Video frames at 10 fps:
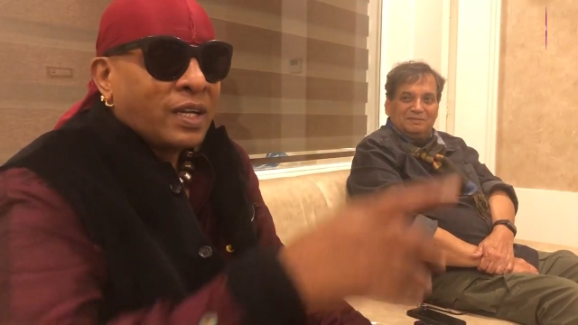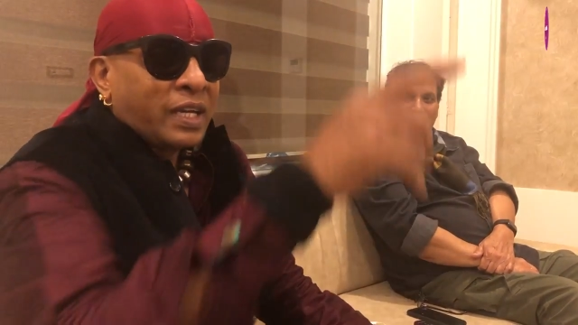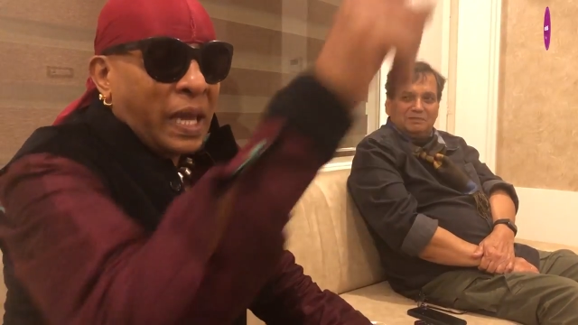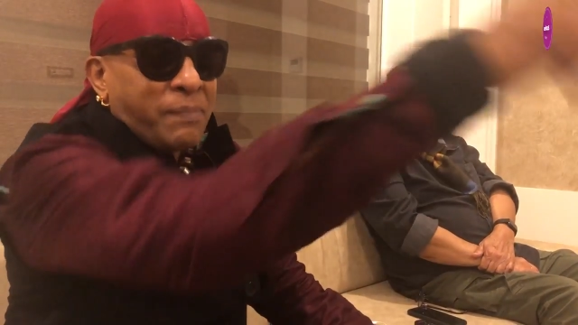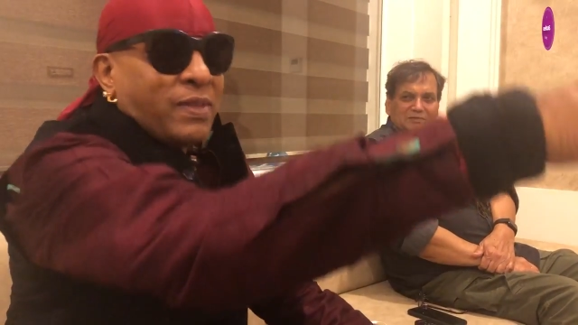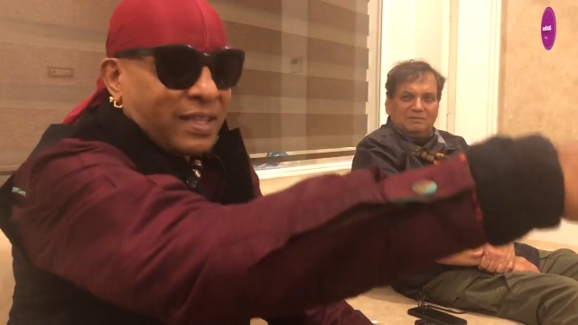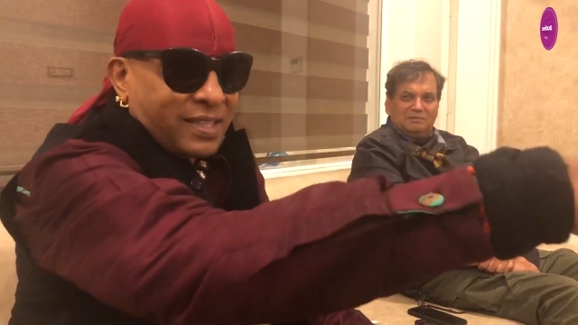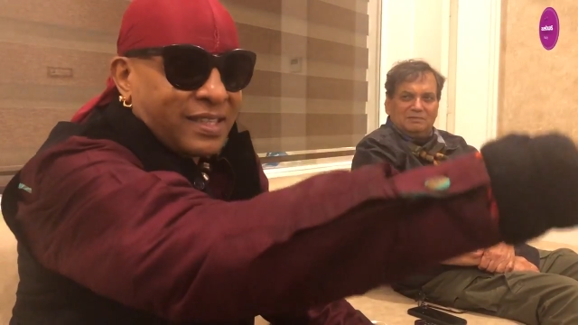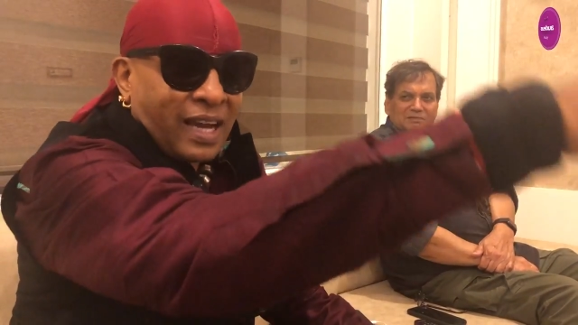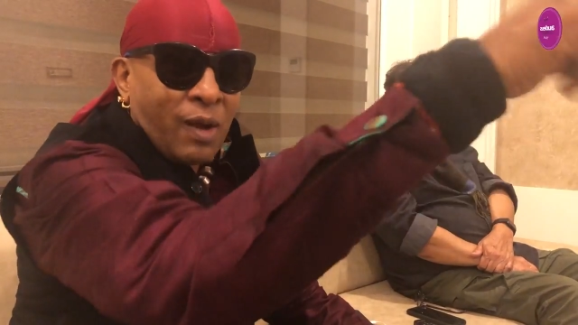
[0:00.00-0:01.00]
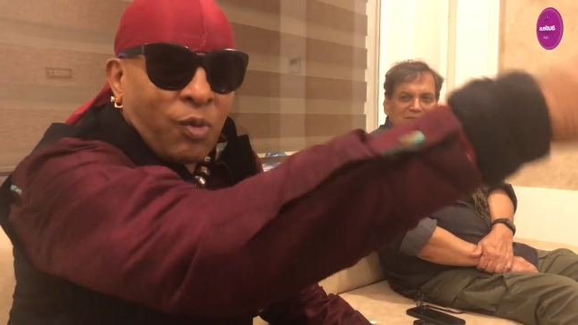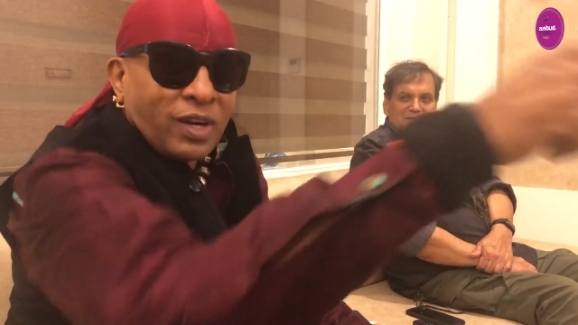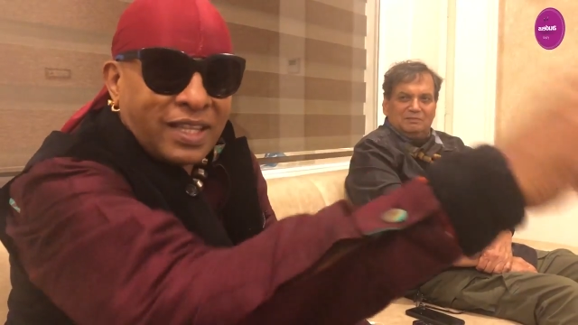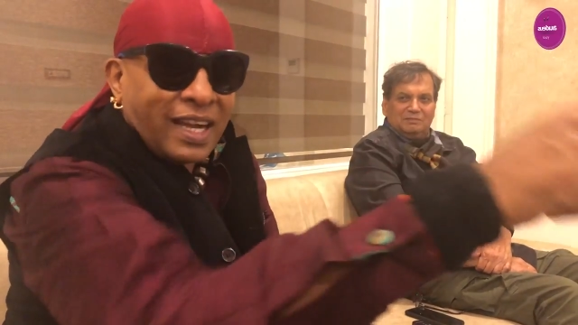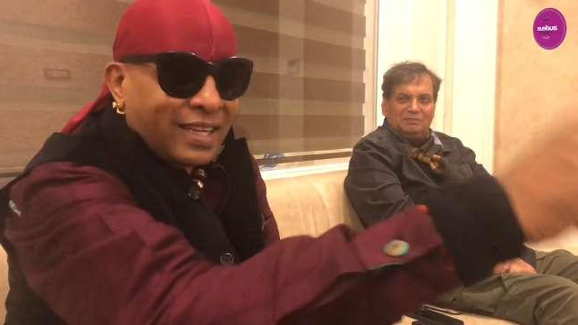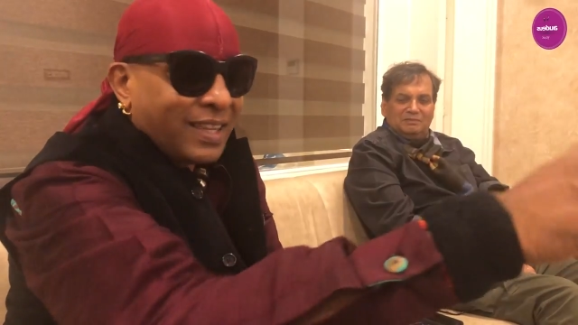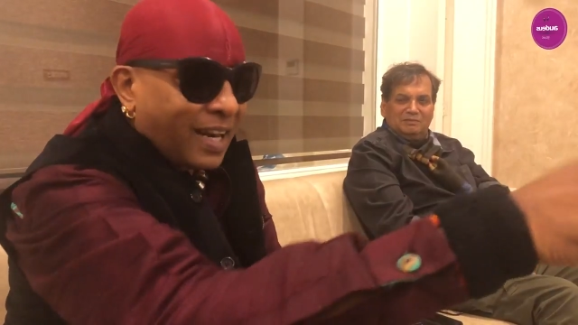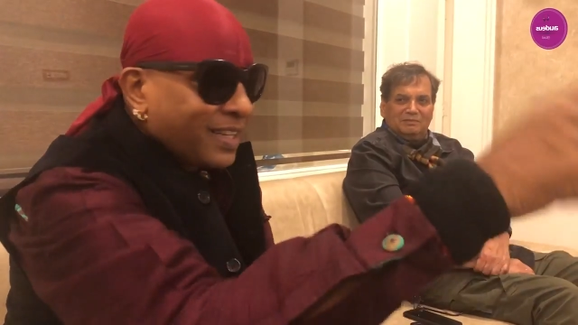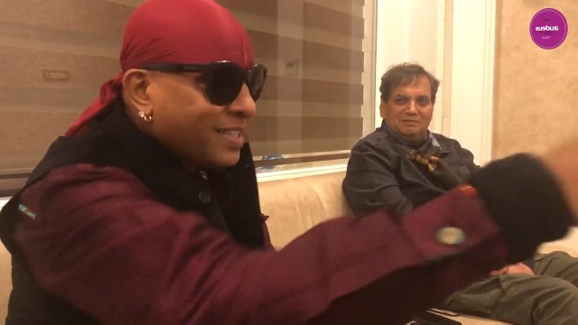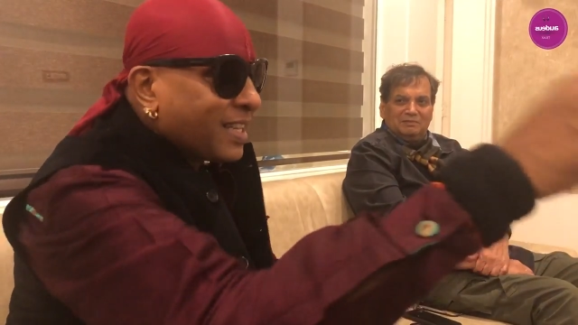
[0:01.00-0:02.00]
Speaker 1: keep this, I want that.
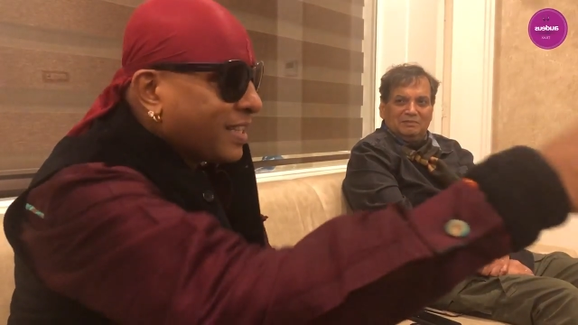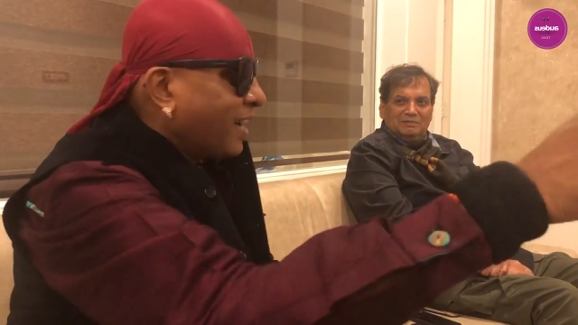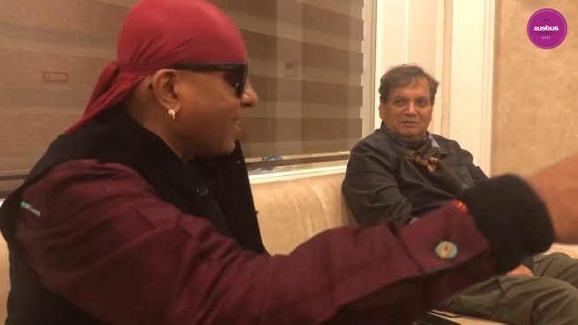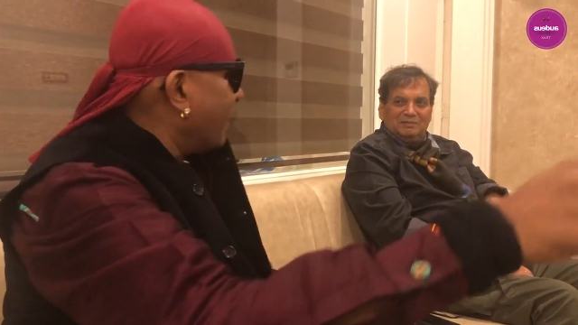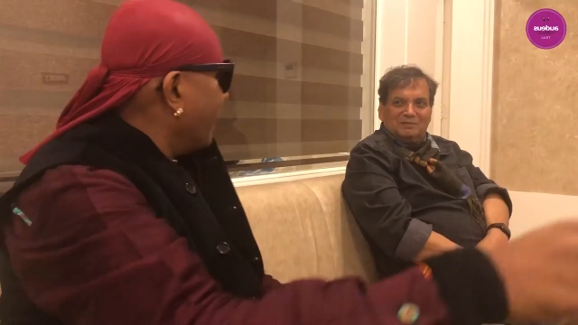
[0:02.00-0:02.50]
That is the Taal.